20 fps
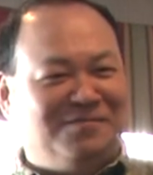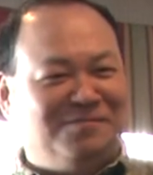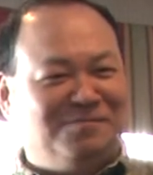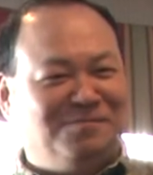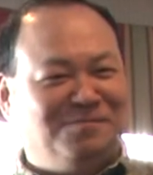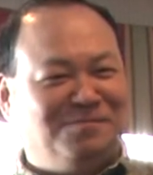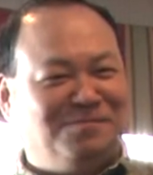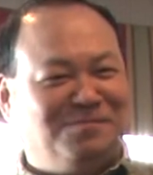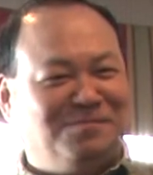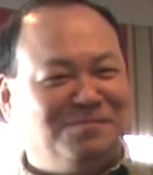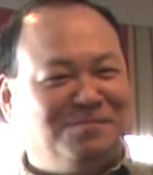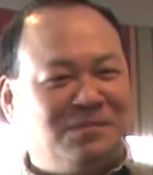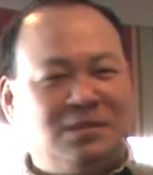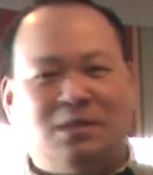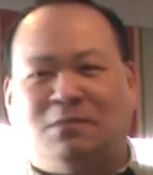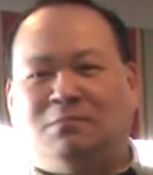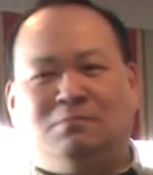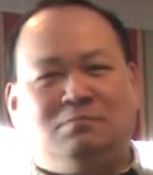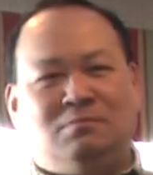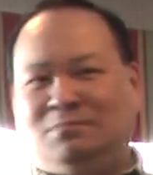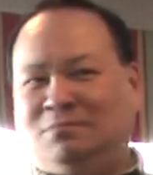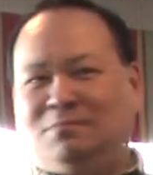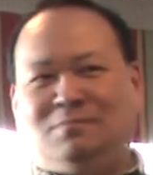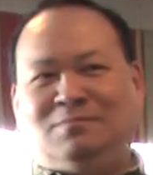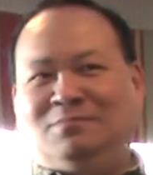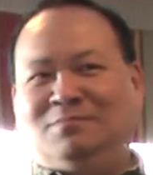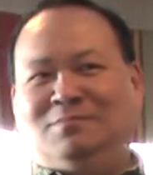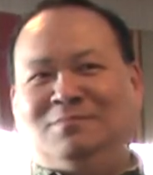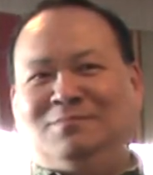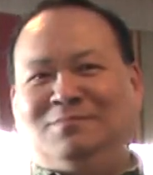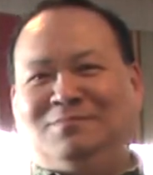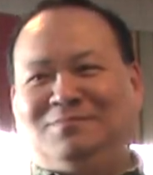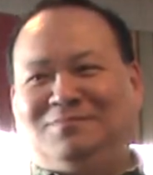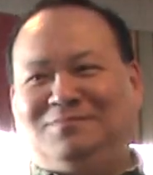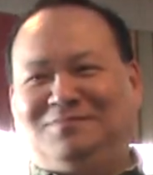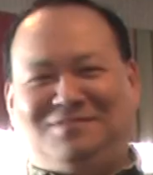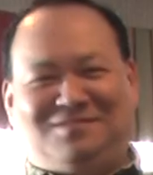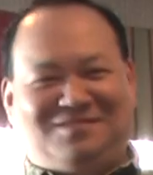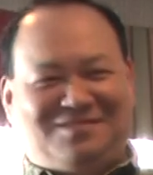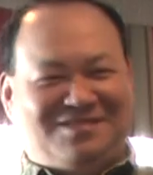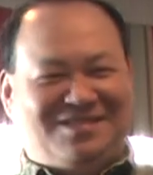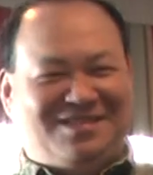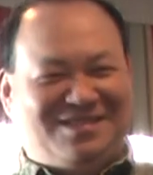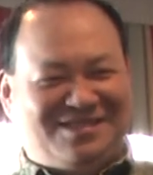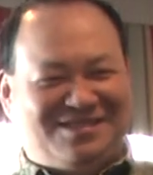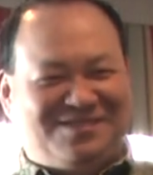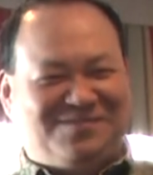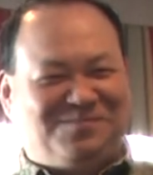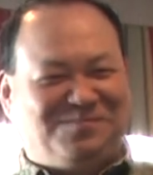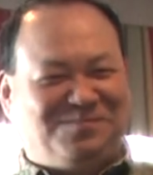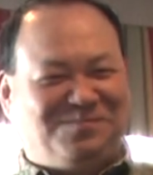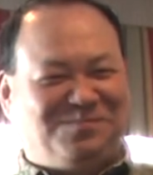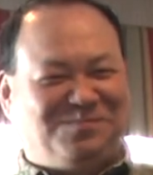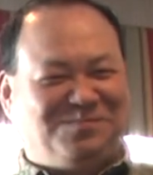Not very much. And ½ inch.